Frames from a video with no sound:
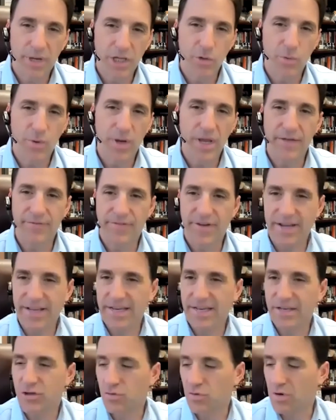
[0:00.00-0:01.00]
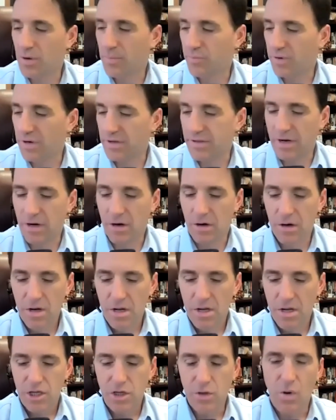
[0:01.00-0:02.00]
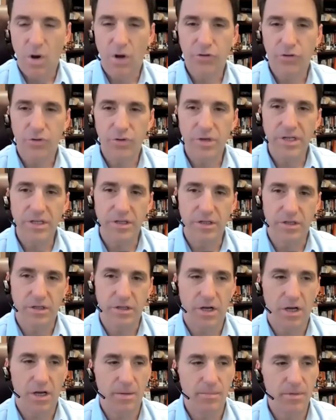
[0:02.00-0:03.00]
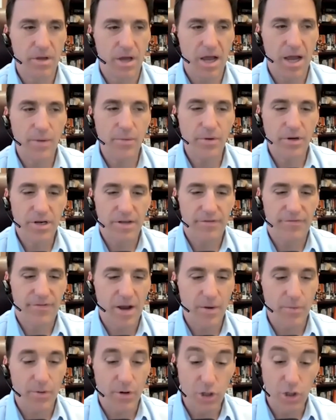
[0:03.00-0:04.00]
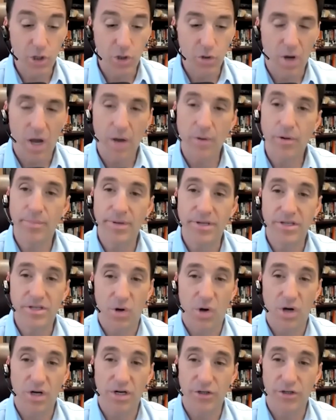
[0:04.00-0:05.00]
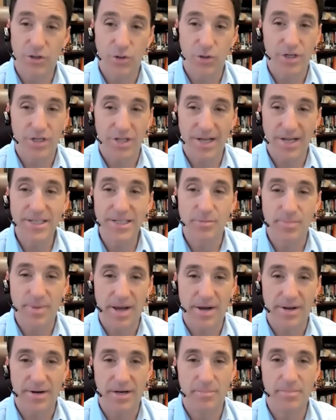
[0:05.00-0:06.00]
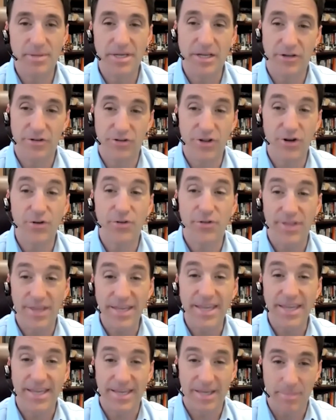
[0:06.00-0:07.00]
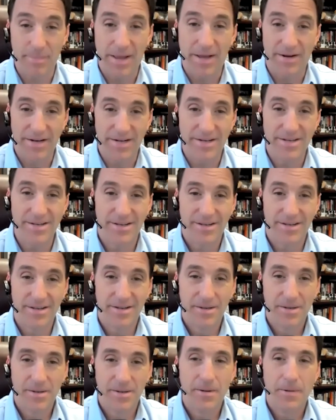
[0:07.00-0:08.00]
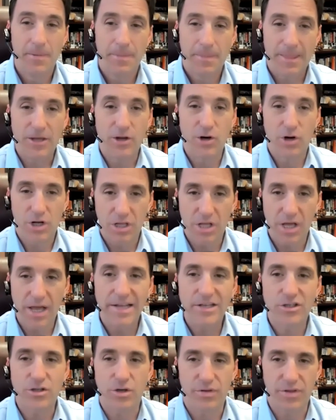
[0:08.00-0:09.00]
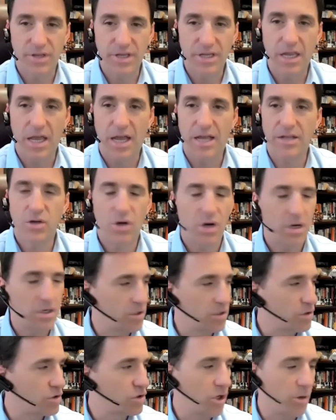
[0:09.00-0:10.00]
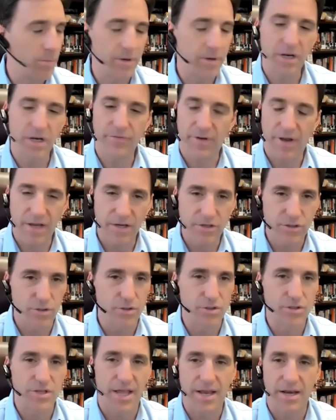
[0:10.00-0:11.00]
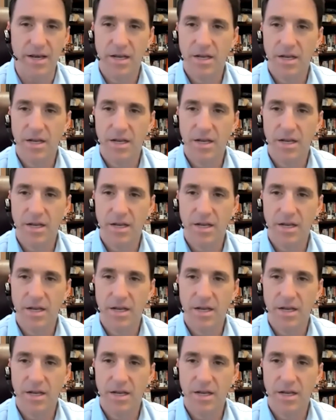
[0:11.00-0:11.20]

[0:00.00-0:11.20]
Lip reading: the way, if I can interrupt right there, you also need to, if I were you, I would be talking to your clients about it, because they're thinking about it. Like your clients are thinking. I talk to so many advisors that